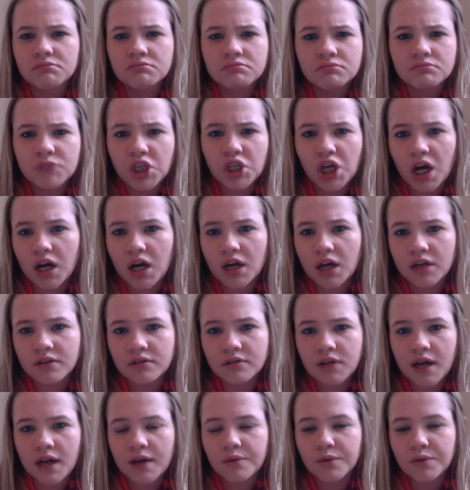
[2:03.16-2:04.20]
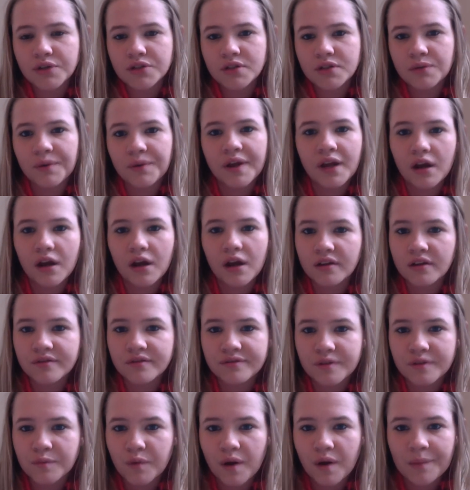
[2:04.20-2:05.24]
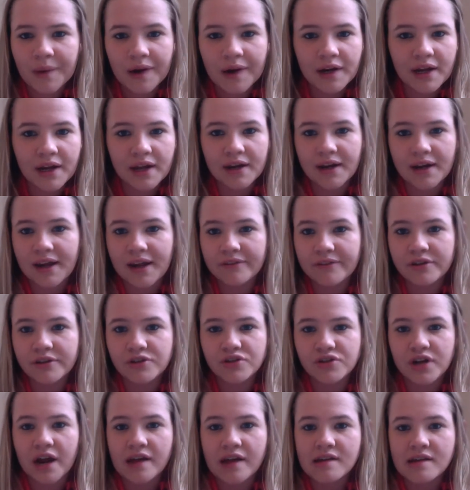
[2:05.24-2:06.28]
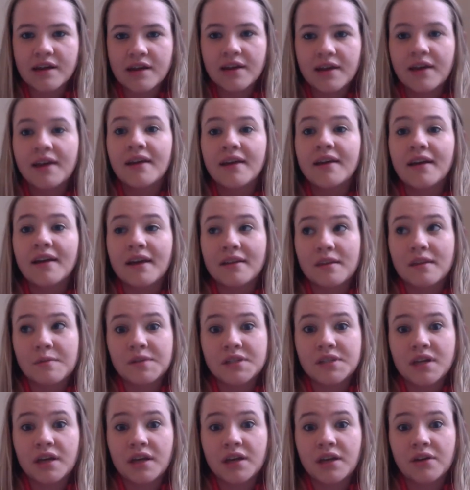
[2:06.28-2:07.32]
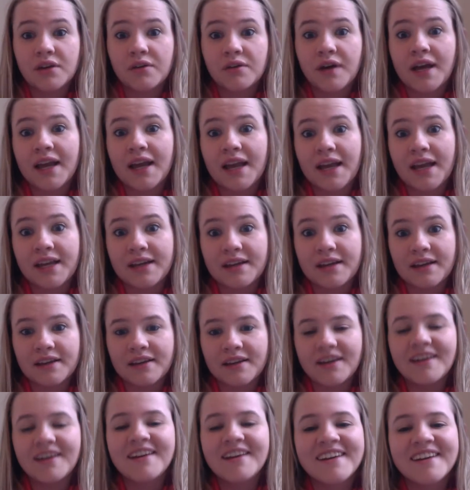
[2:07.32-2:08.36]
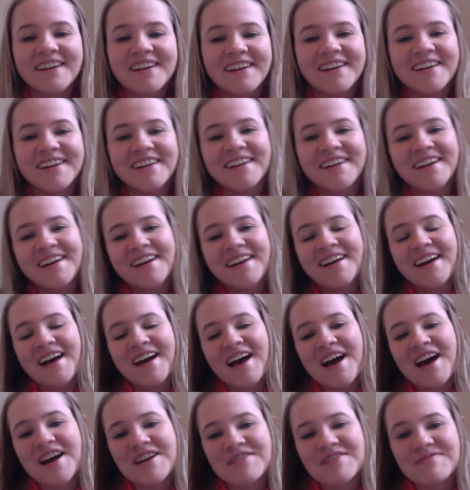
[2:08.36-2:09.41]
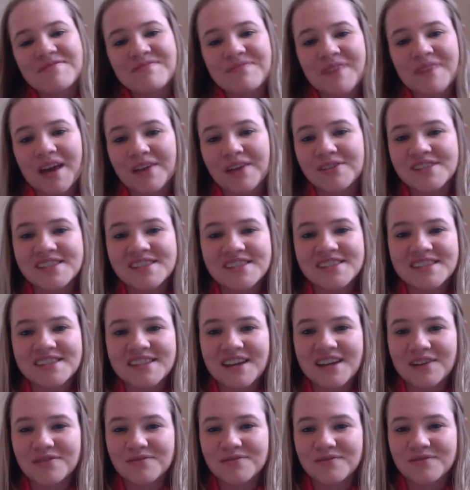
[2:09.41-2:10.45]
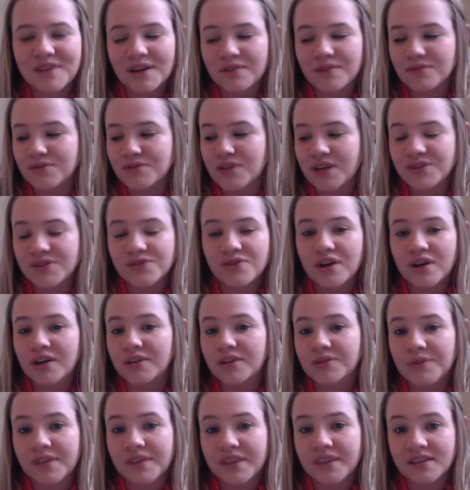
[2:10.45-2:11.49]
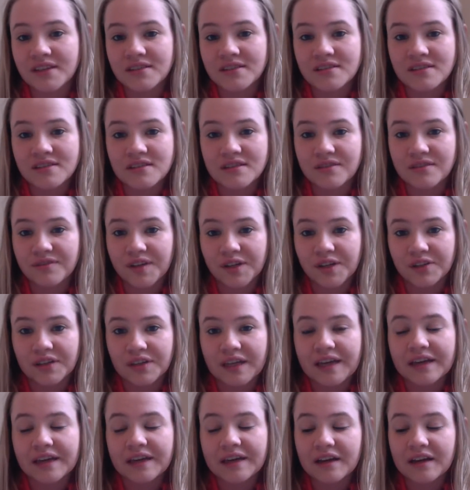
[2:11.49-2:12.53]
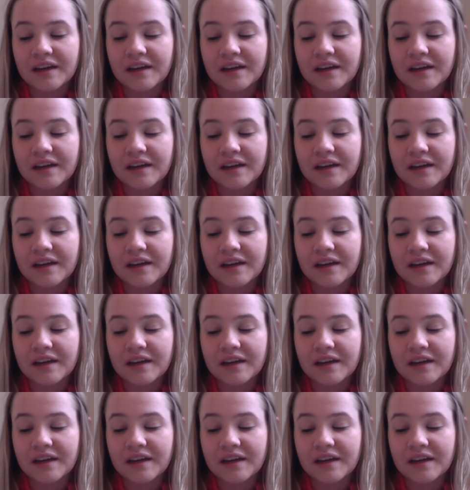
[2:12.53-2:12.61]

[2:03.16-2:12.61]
yarn, worsted weight yarn from Walmart, and I gave it a try. And let me tell you, I hated it. I struggled with it severely.